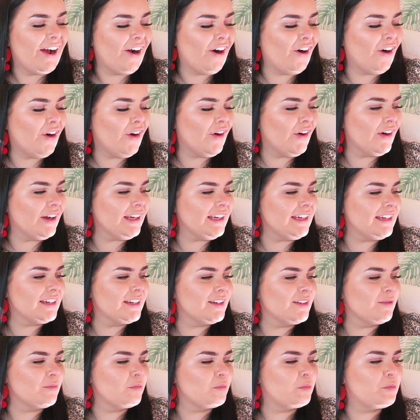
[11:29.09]

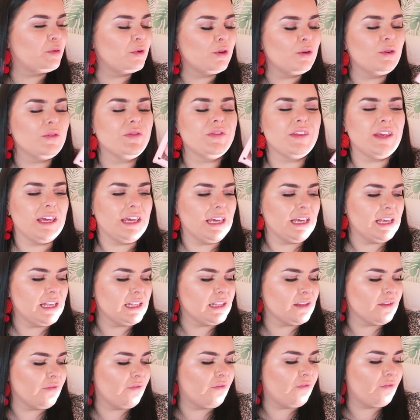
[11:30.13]
I brought
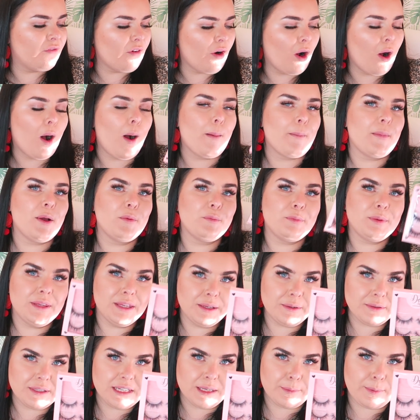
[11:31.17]
these from
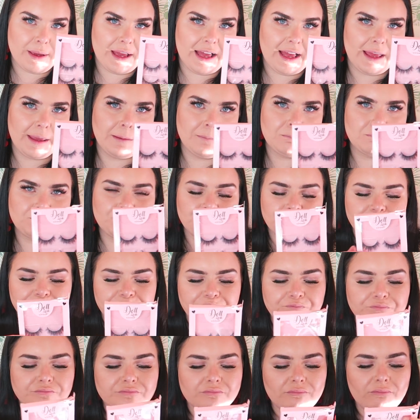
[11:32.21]
Beauty Bay.
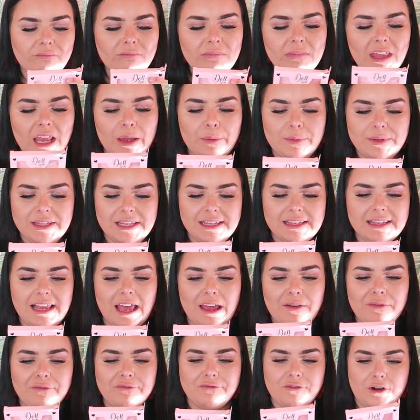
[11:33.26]
It was a
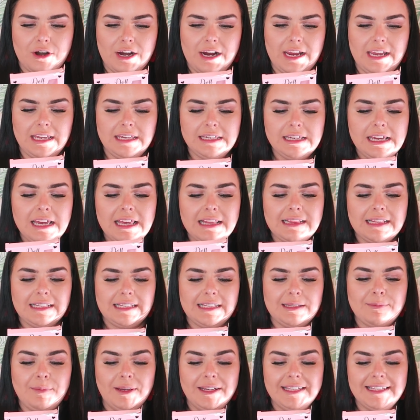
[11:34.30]
set of 3. This
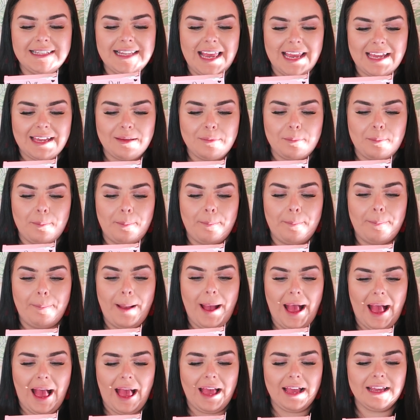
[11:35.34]
is my second
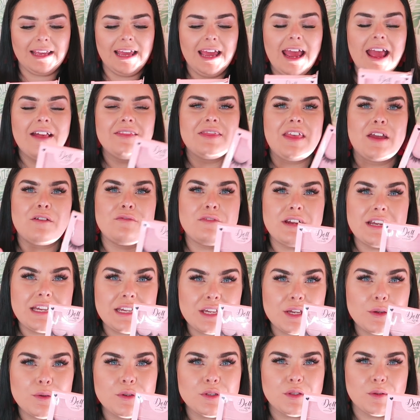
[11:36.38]
pack. They're
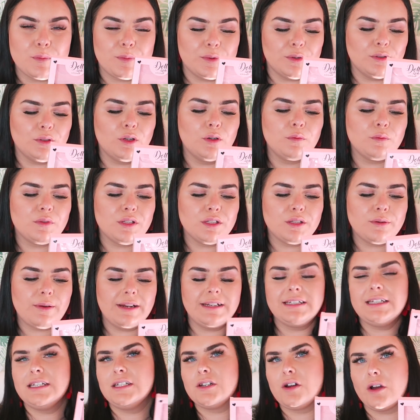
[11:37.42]
reusable up to
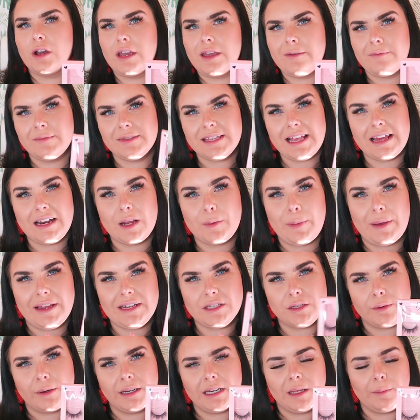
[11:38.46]
20 times, and I
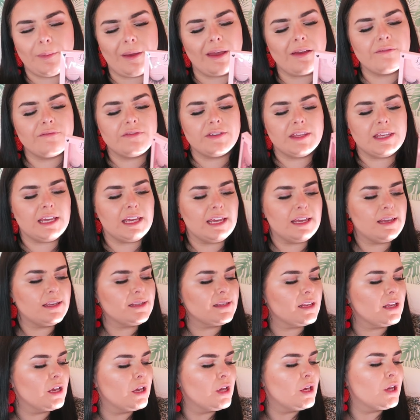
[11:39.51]
paid £20 for
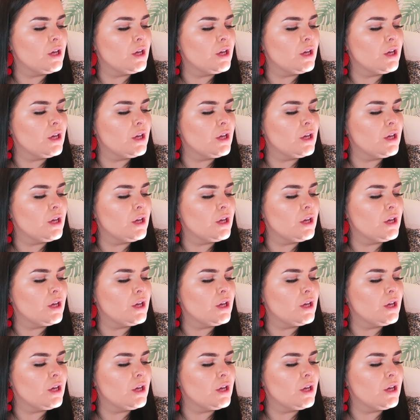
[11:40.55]
these.